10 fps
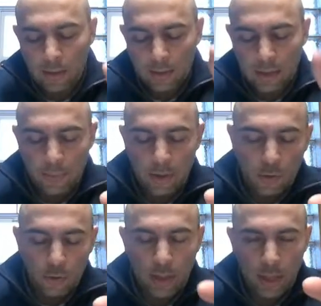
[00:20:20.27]
the
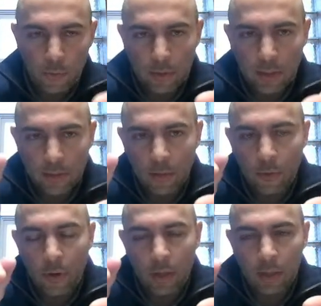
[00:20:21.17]
semaglutide with the
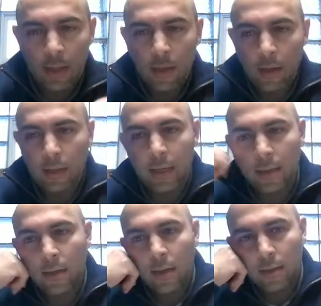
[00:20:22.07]
sermorelin.
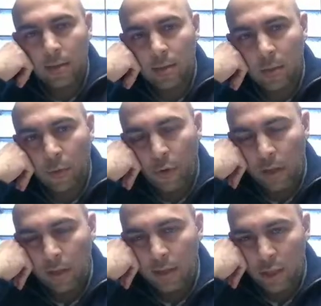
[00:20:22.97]
Again, the
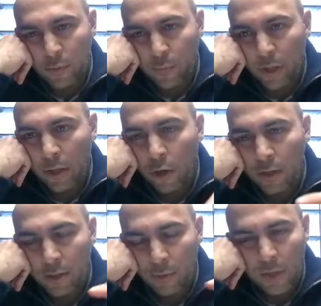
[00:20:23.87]
sermorelin is
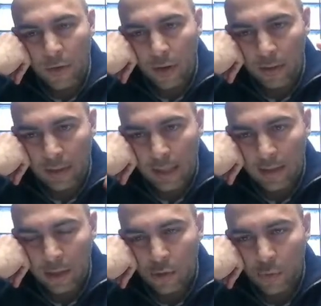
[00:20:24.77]
preloaded to be around 10
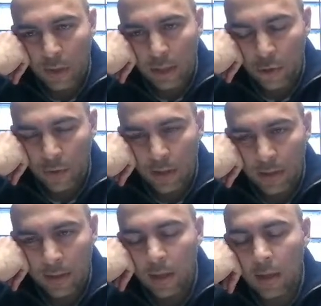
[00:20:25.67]
to 20
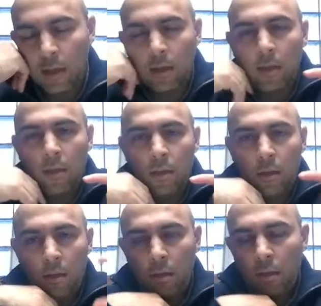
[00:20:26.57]
units,
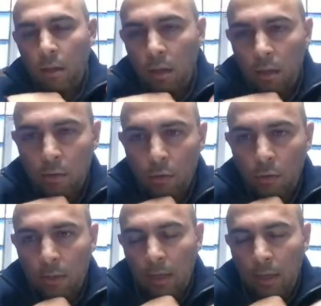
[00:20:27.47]

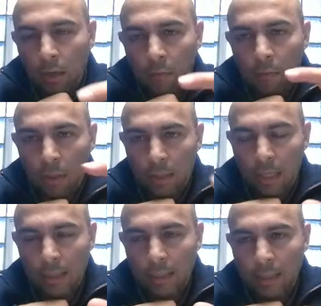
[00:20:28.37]
dosed on a
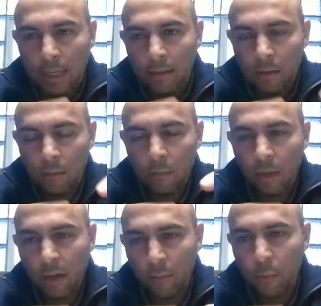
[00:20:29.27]
10 to 10
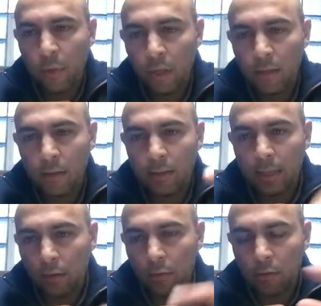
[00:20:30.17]
milligram per milliliter
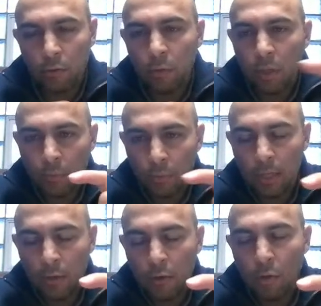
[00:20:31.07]
scale, so
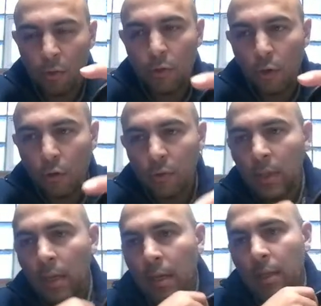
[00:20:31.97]
pretty normal dose,
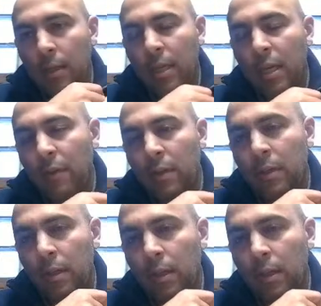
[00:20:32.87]
given